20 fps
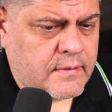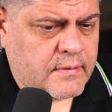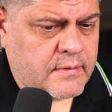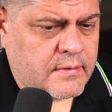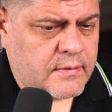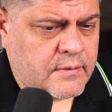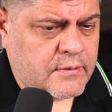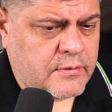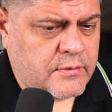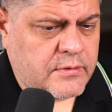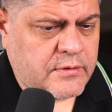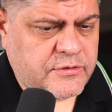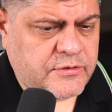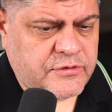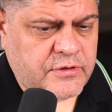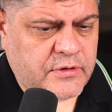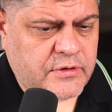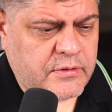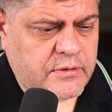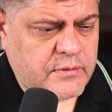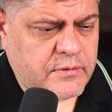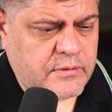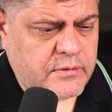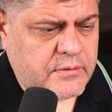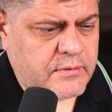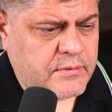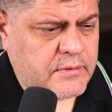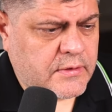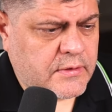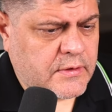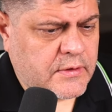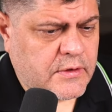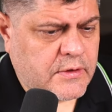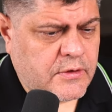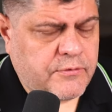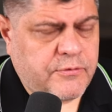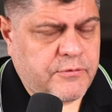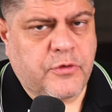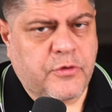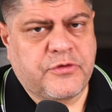no, there's a...
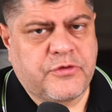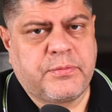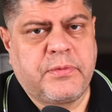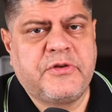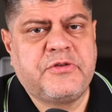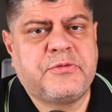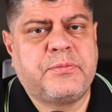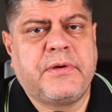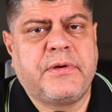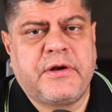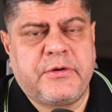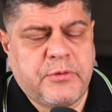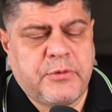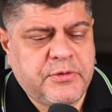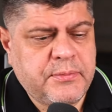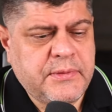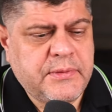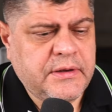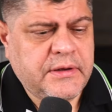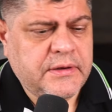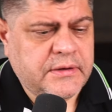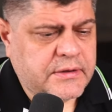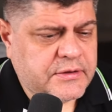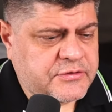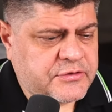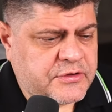Folks, please bear with me because